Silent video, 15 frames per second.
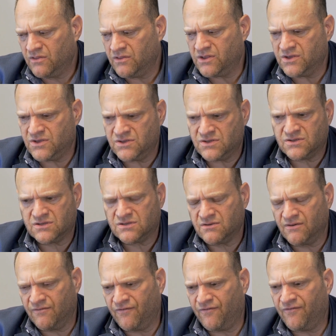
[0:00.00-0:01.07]

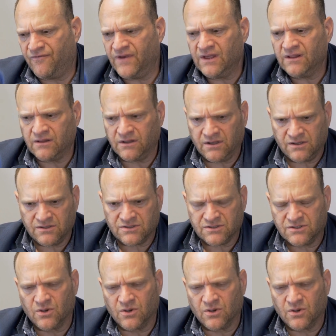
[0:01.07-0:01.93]
these feelings